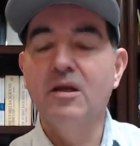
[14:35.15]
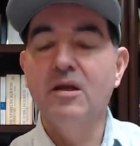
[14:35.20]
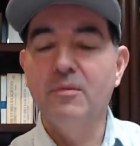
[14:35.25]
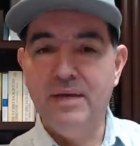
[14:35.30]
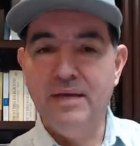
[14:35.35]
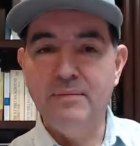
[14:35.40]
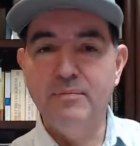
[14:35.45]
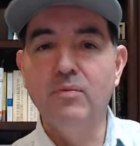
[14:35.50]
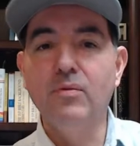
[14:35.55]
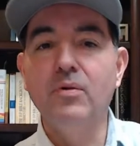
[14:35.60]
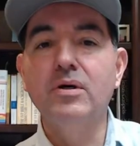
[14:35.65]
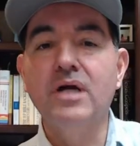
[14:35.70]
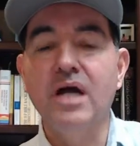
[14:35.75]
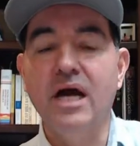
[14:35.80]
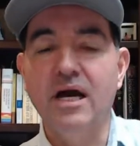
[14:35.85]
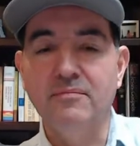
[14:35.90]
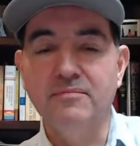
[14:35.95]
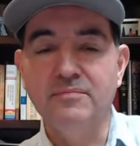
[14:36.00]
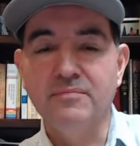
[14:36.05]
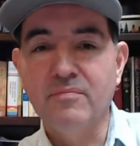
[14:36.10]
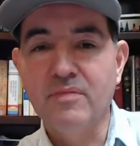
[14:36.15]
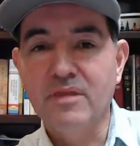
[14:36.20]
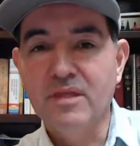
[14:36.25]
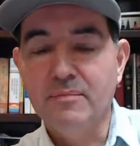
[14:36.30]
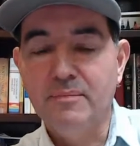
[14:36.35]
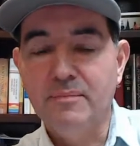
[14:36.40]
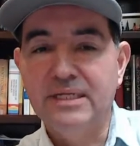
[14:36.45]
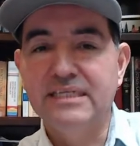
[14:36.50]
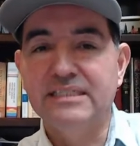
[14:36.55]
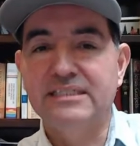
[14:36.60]
people will come
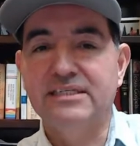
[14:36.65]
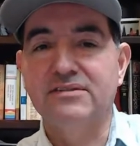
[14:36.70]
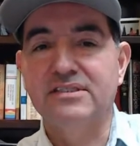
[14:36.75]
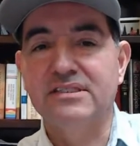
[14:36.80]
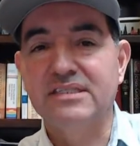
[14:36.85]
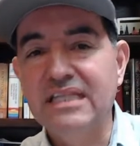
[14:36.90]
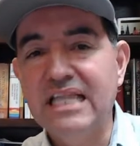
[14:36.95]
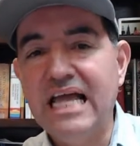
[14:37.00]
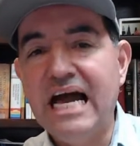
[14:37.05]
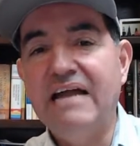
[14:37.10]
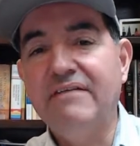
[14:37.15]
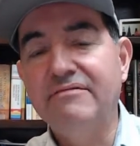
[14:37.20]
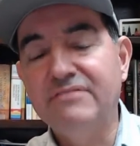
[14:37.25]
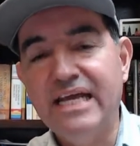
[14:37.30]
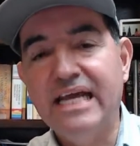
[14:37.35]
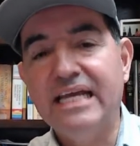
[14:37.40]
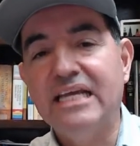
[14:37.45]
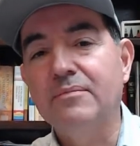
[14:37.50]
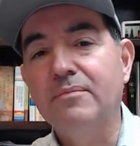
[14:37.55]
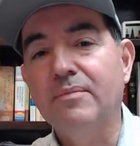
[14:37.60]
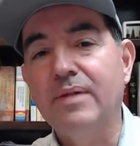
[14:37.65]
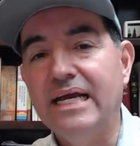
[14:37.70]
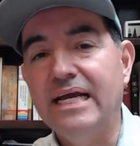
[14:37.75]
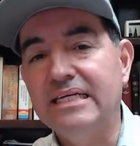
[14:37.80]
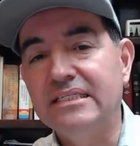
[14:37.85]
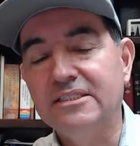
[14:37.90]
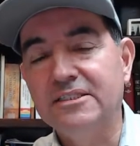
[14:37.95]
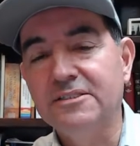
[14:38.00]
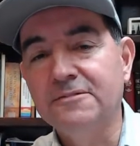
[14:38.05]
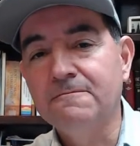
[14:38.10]
because there's life taking
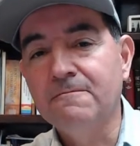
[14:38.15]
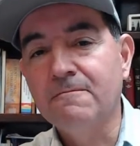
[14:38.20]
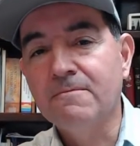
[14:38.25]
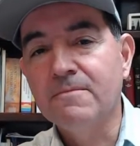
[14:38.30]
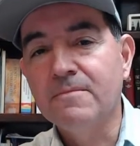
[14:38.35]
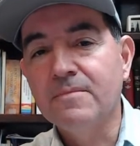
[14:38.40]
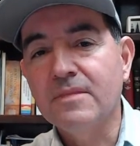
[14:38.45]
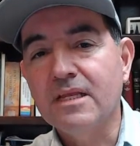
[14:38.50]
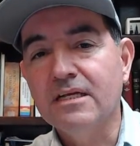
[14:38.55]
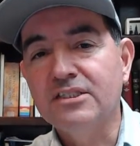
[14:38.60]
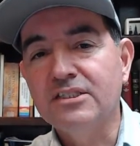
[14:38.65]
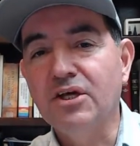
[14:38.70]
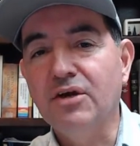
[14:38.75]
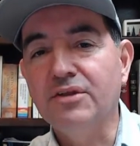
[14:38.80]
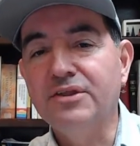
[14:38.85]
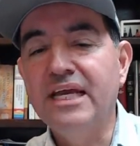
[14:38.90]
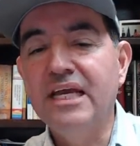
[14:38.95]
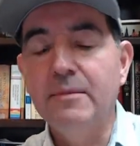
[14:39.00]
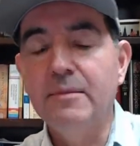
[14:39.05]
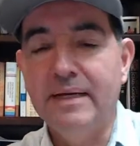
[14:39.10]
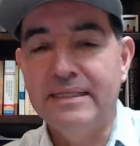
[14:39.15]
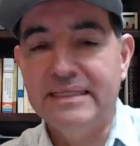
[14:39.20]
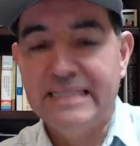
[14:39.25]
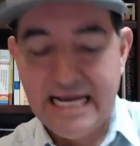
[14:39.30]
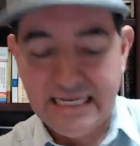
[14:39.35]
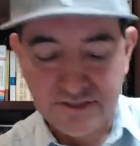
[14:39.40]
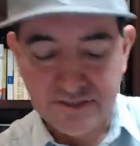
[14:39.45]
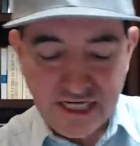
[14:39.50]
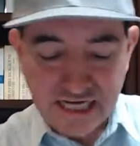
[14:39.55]
place. So think about that.